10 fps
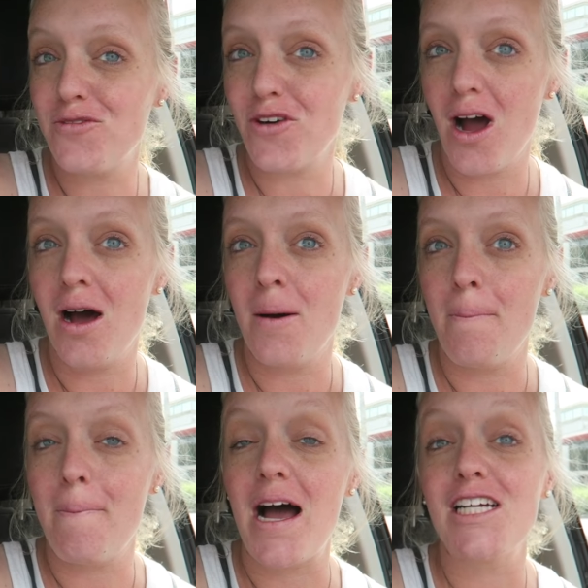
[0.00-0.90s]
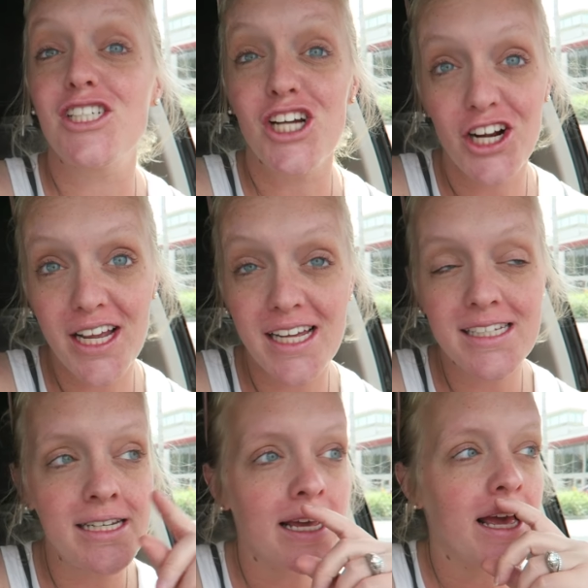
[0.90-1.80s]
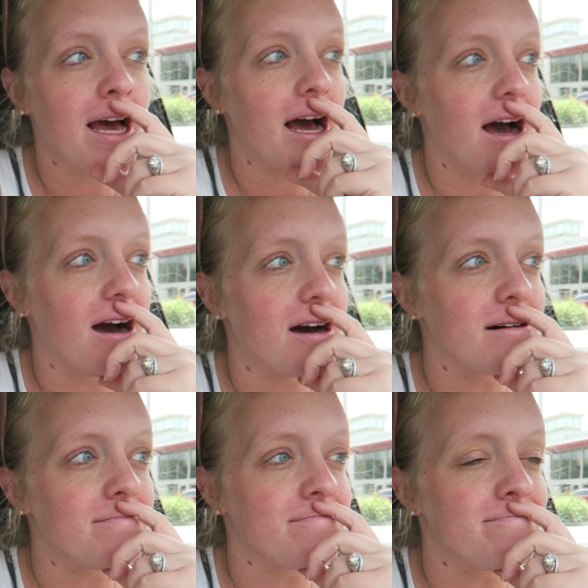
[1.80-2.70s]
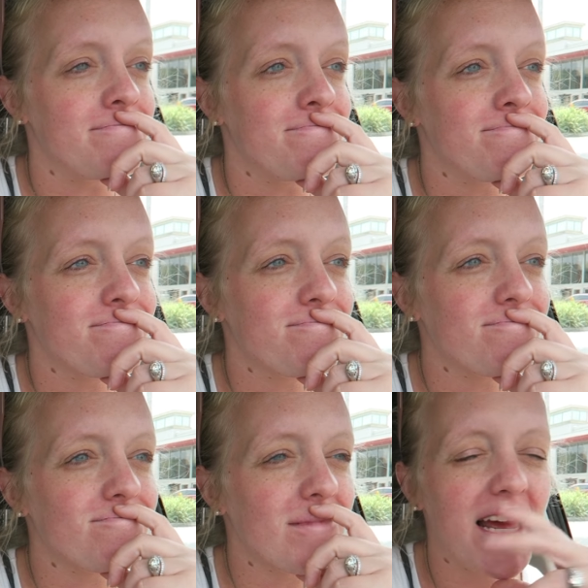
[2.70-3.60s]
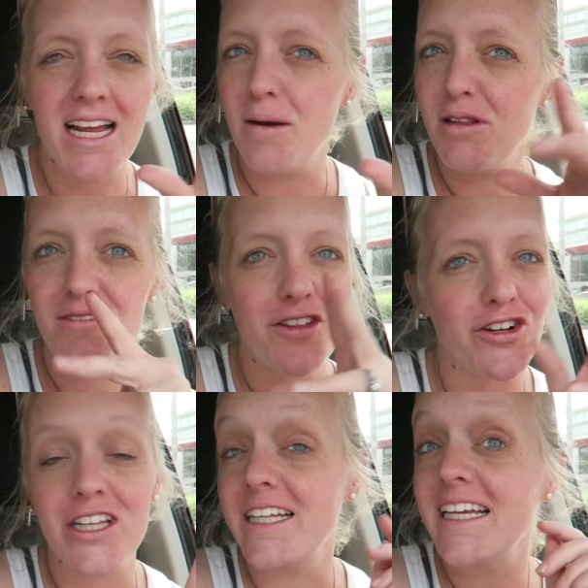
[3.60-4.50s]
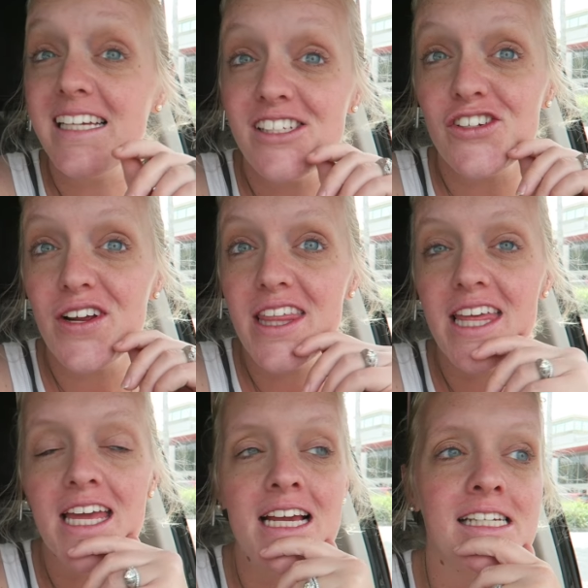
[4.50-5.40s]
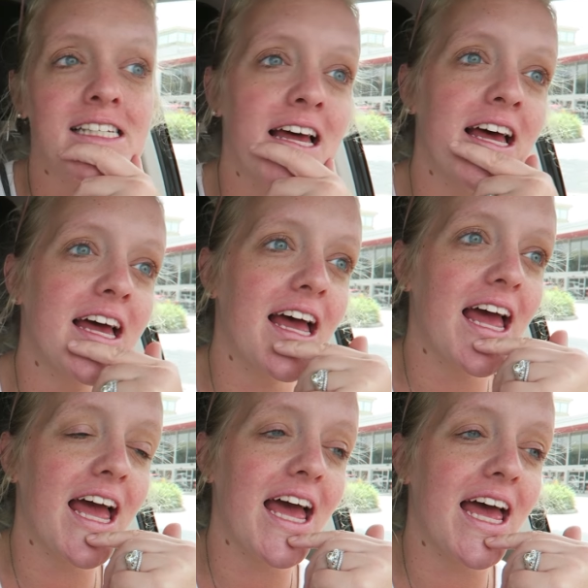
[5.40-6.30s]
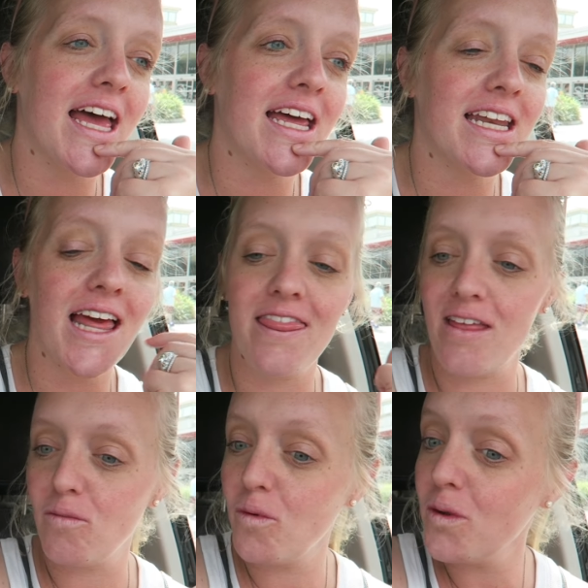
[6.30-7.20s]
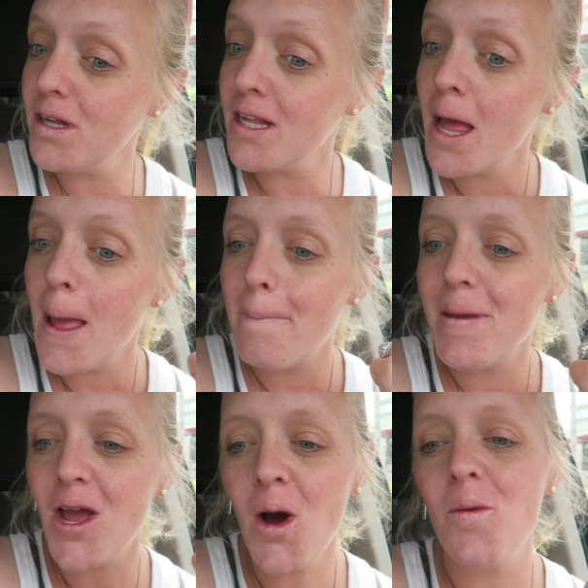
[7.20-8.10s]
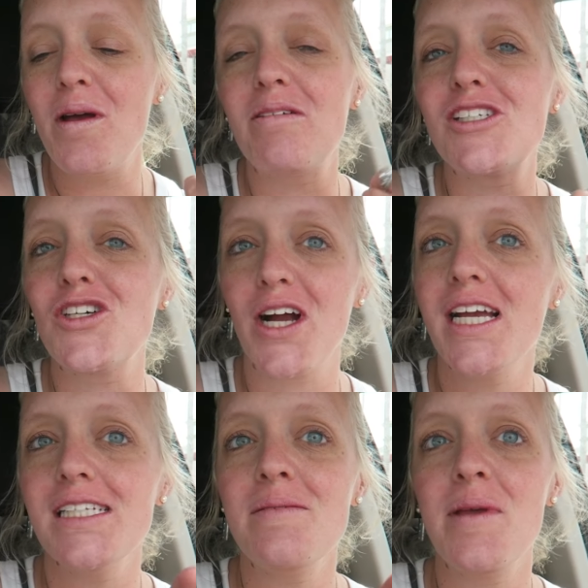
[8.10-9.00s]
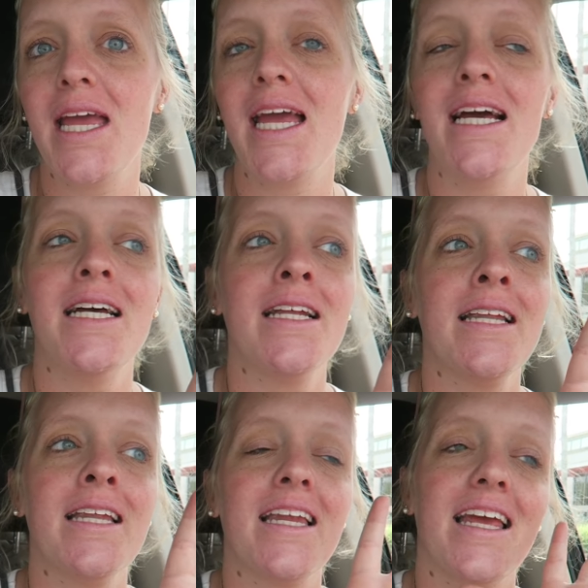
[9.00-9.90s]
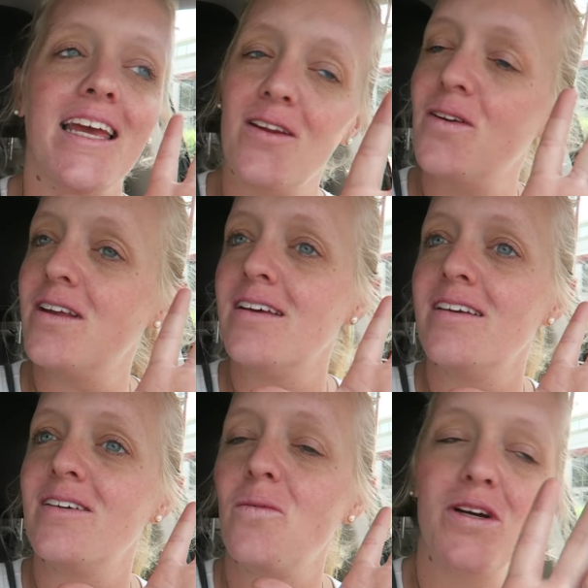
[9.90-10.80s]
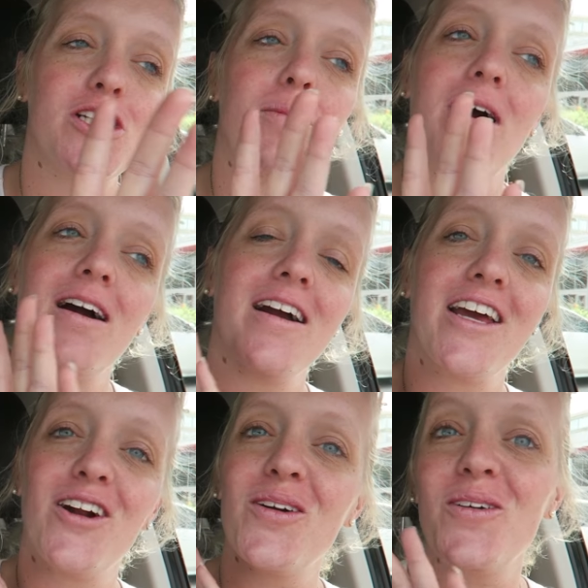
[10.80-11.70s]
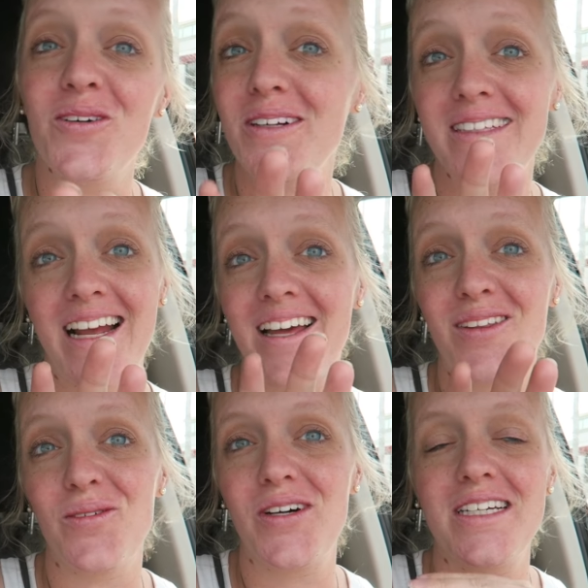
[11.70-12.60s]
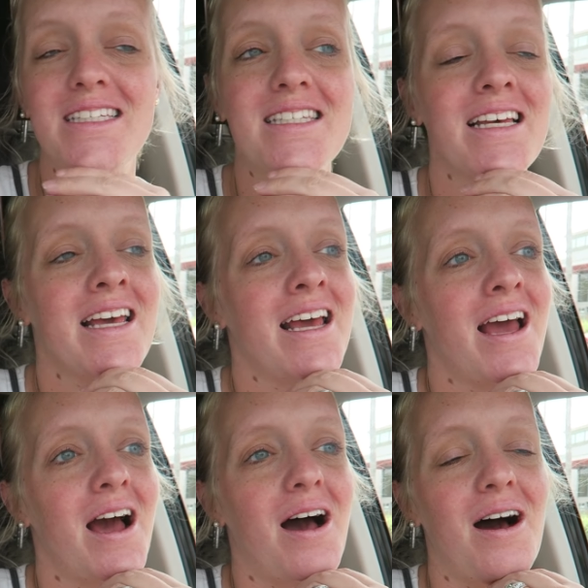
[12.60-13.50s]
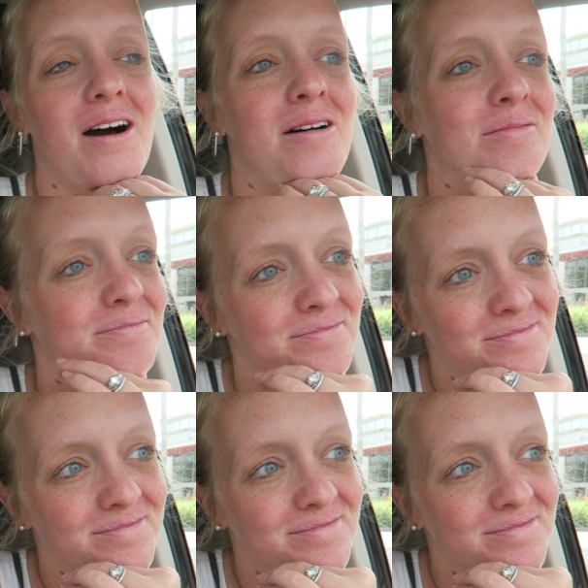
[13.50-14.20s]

from Target, um, and a couple of other little Eastery things, and then we'll be home. It was great to be in Winter Park in our old neck of the woods. Um,